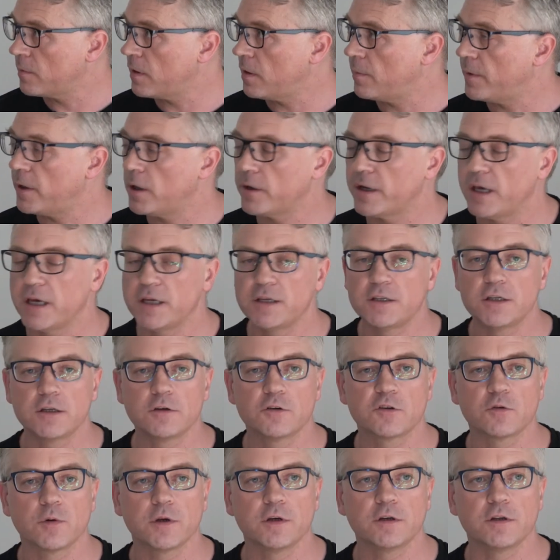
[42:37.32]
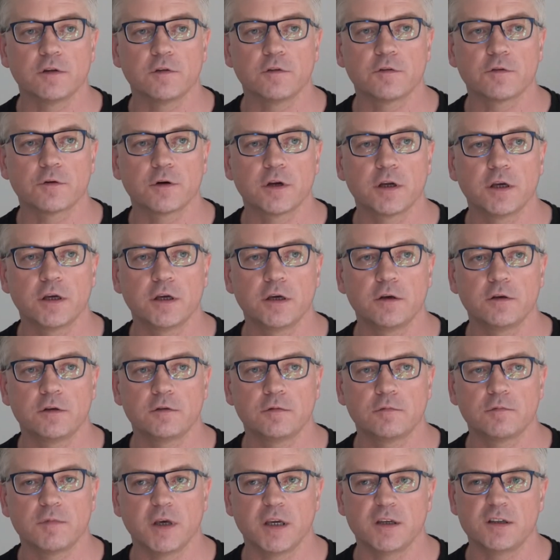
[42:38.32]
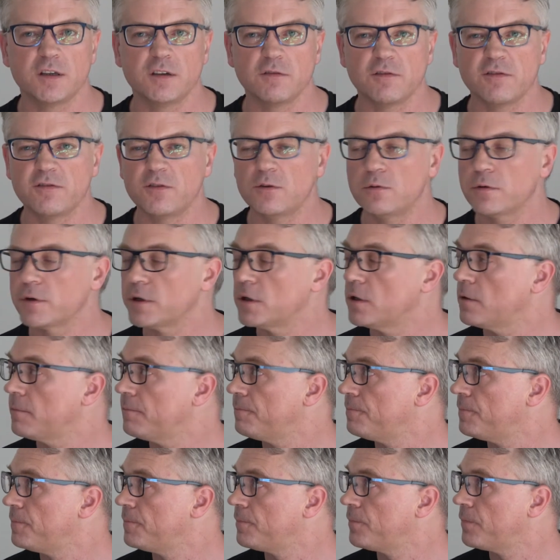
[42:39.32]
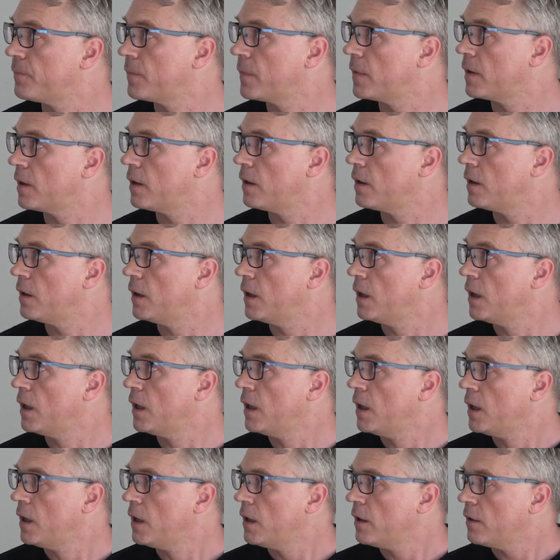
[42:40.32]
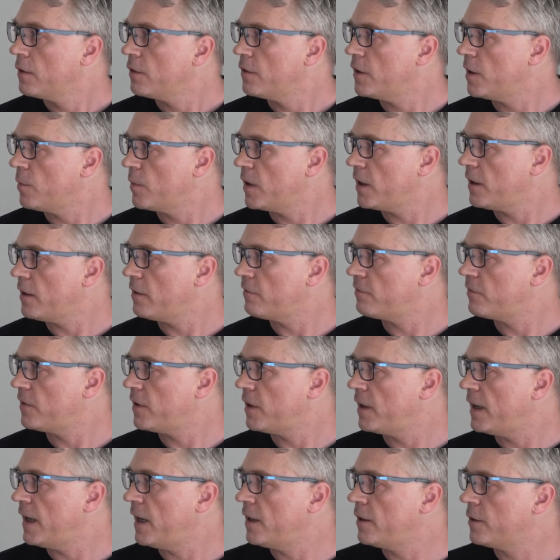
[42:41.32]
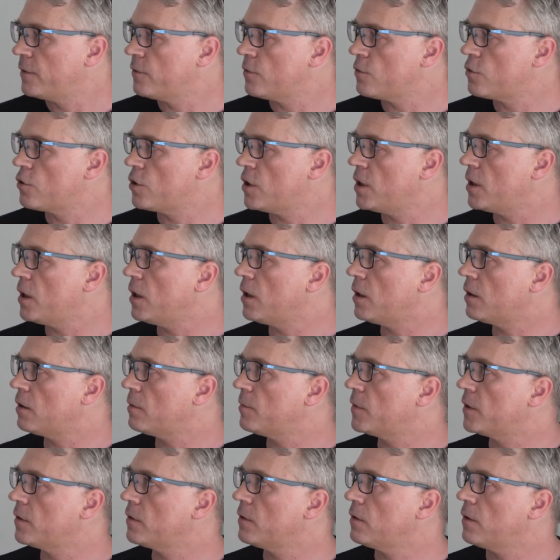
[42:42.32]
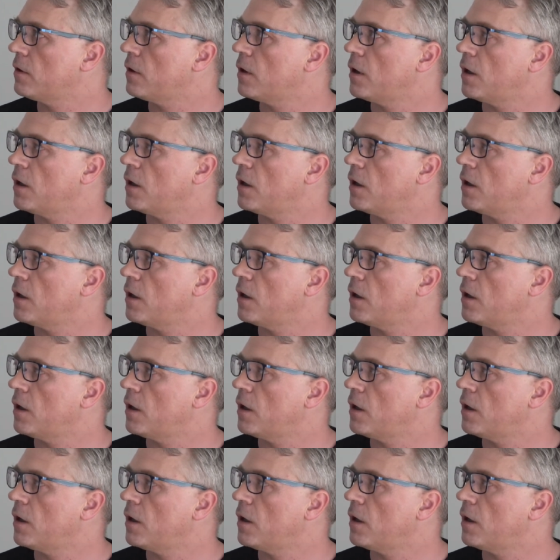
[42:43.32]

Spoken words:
about 1823, 1840. Then we have Ellen G. Harmon,